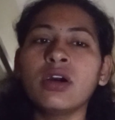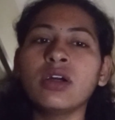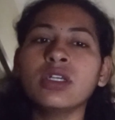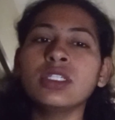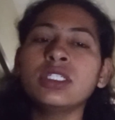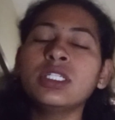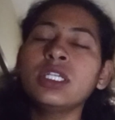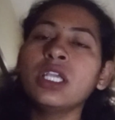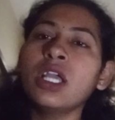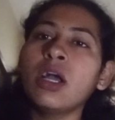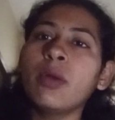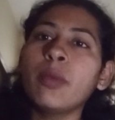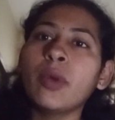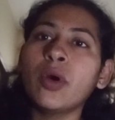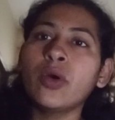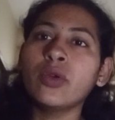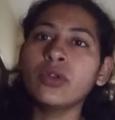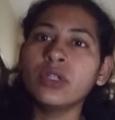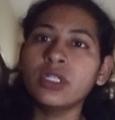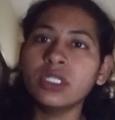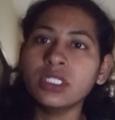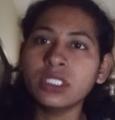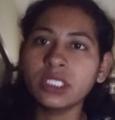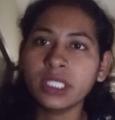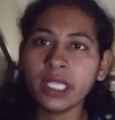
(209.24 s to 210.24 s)
see
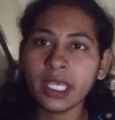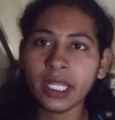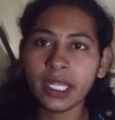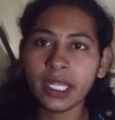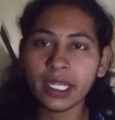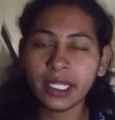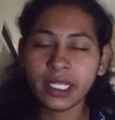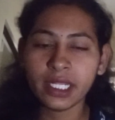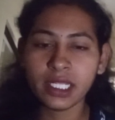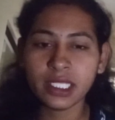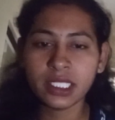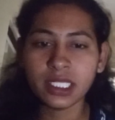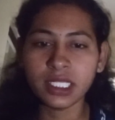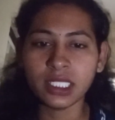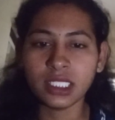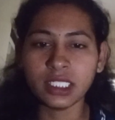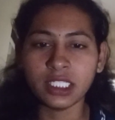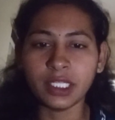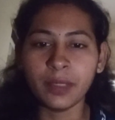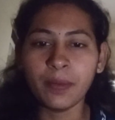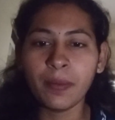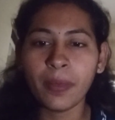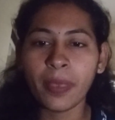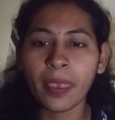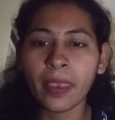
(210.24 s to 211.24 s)
about the skeletal
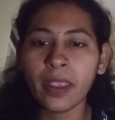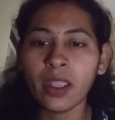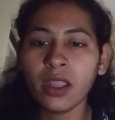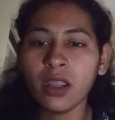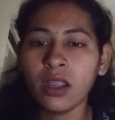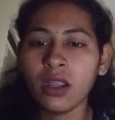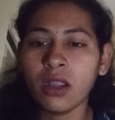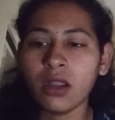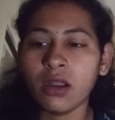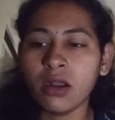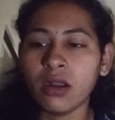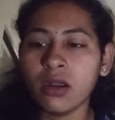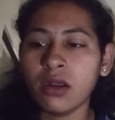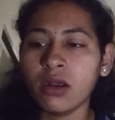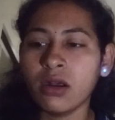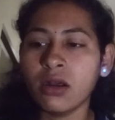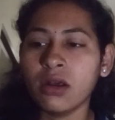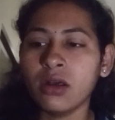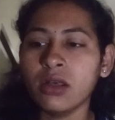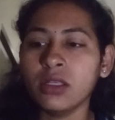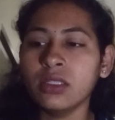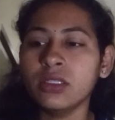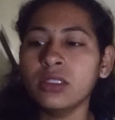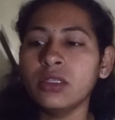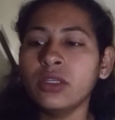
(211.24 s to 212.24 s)
system.
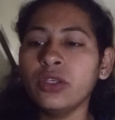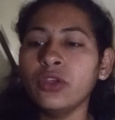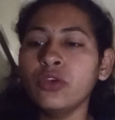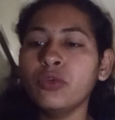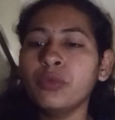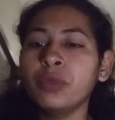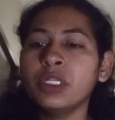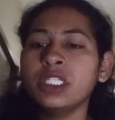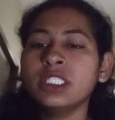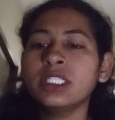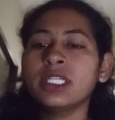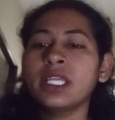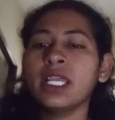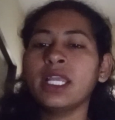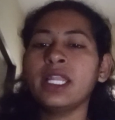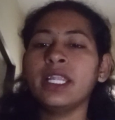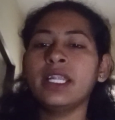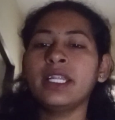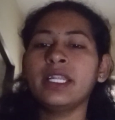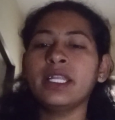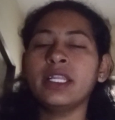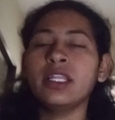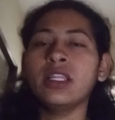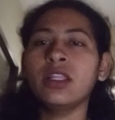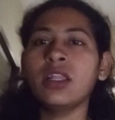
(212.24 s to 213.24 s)
The human
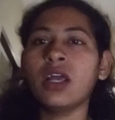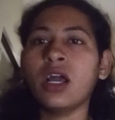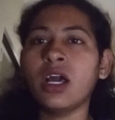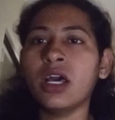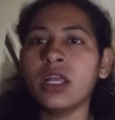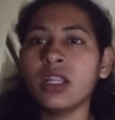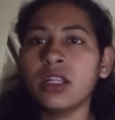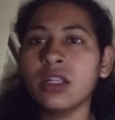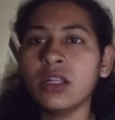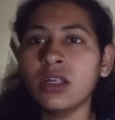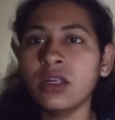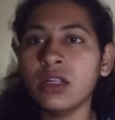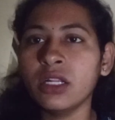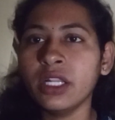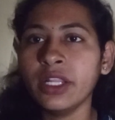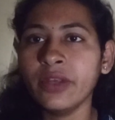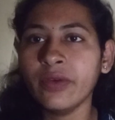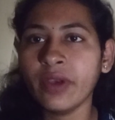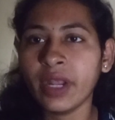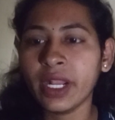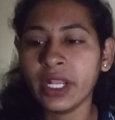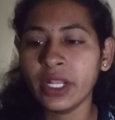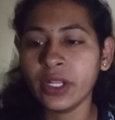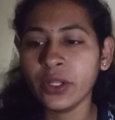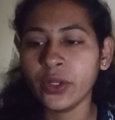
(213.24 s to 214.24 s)
skeleton are
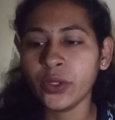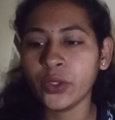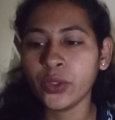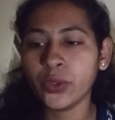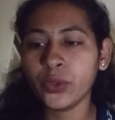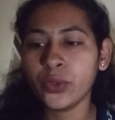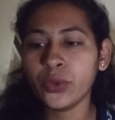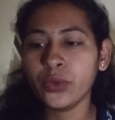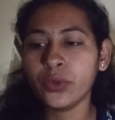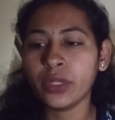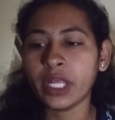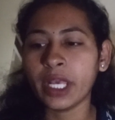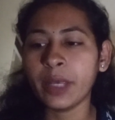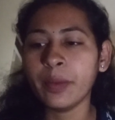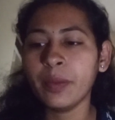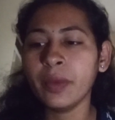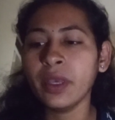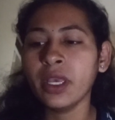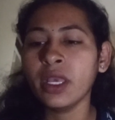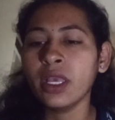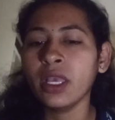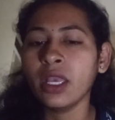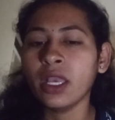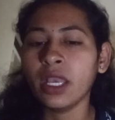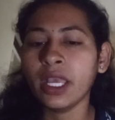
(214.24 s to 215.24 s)
divided into two types,
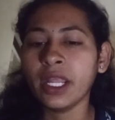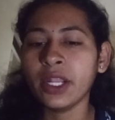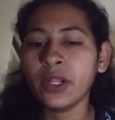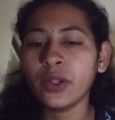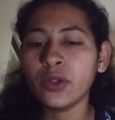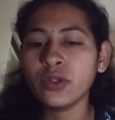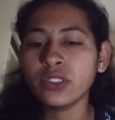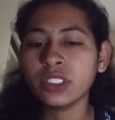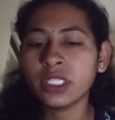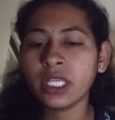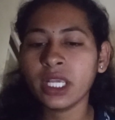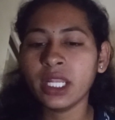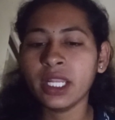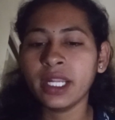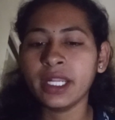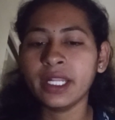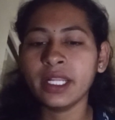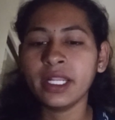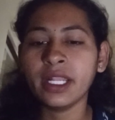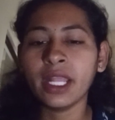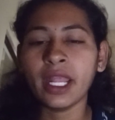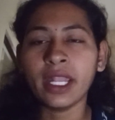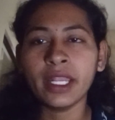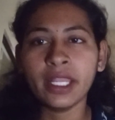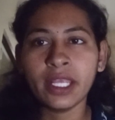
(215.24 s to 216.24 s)

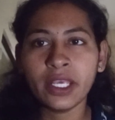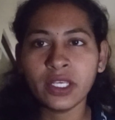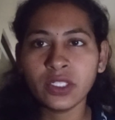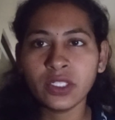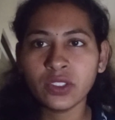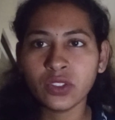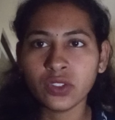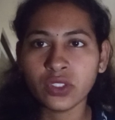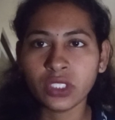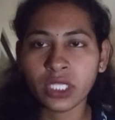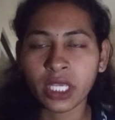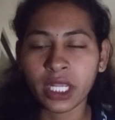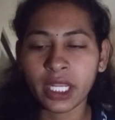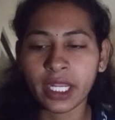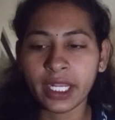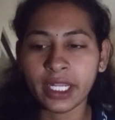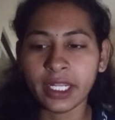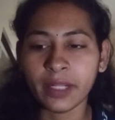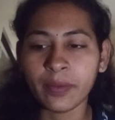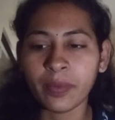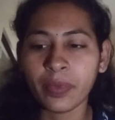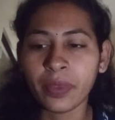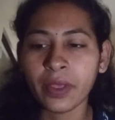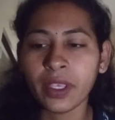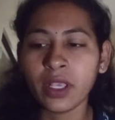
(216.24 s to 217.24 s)
endoskeleton and
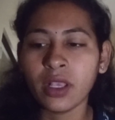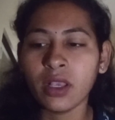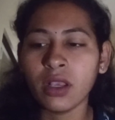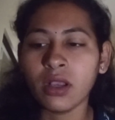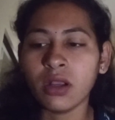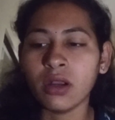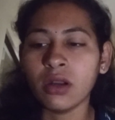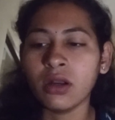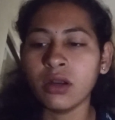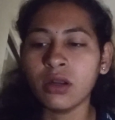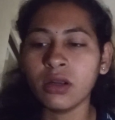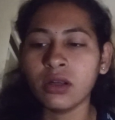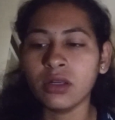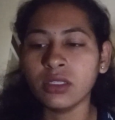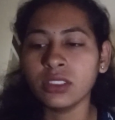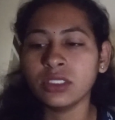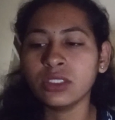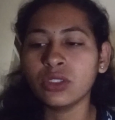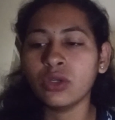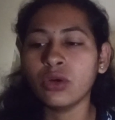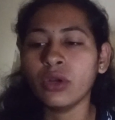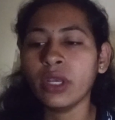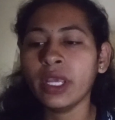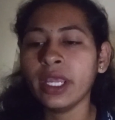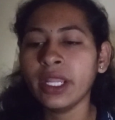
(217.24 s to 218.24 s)
exoskeleton.
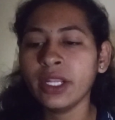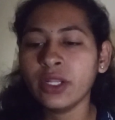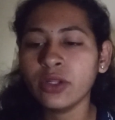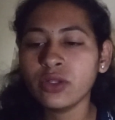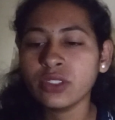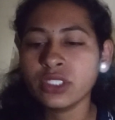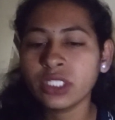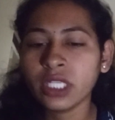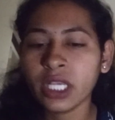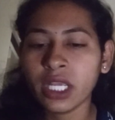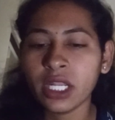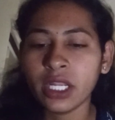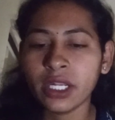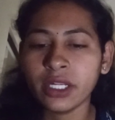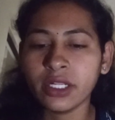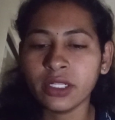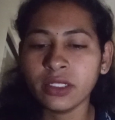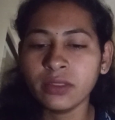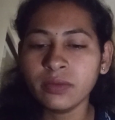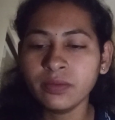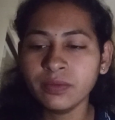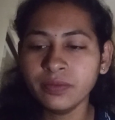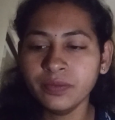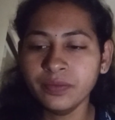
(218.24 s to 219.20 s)
So endoskeleton